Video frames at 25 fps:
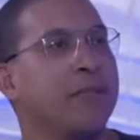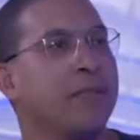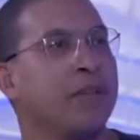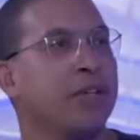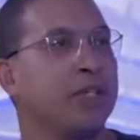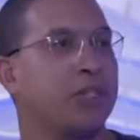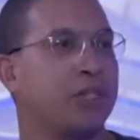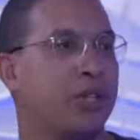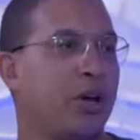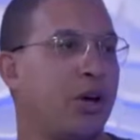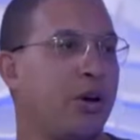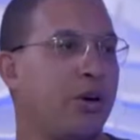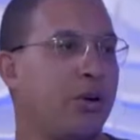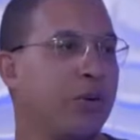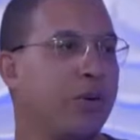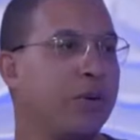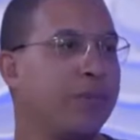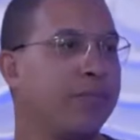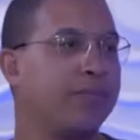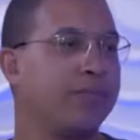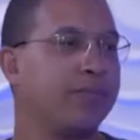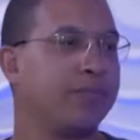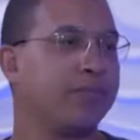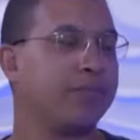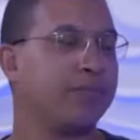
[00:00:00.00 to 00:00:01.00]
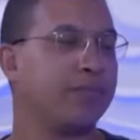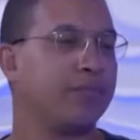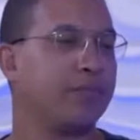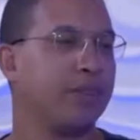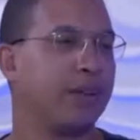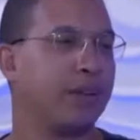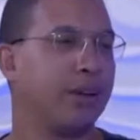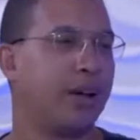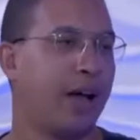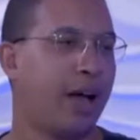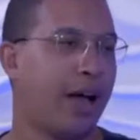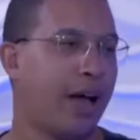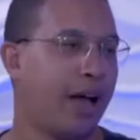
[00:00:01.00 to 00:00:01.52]
So
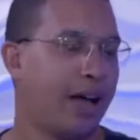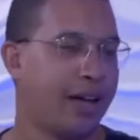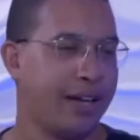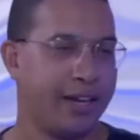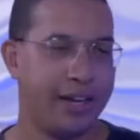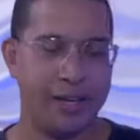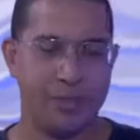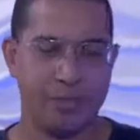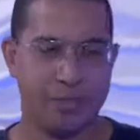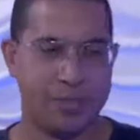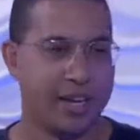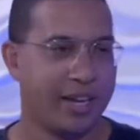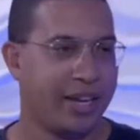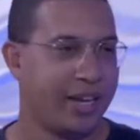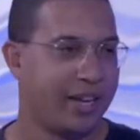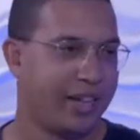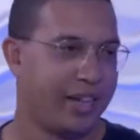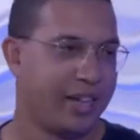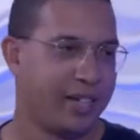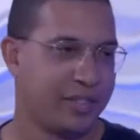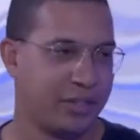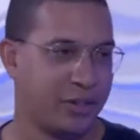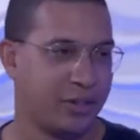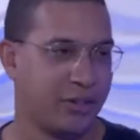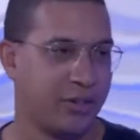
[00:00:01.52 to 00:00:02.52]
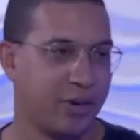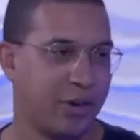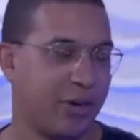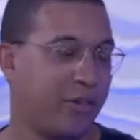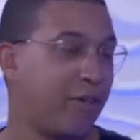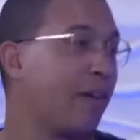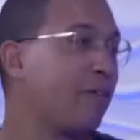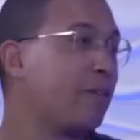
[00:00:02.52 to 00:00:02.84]
I keep saying this over and over,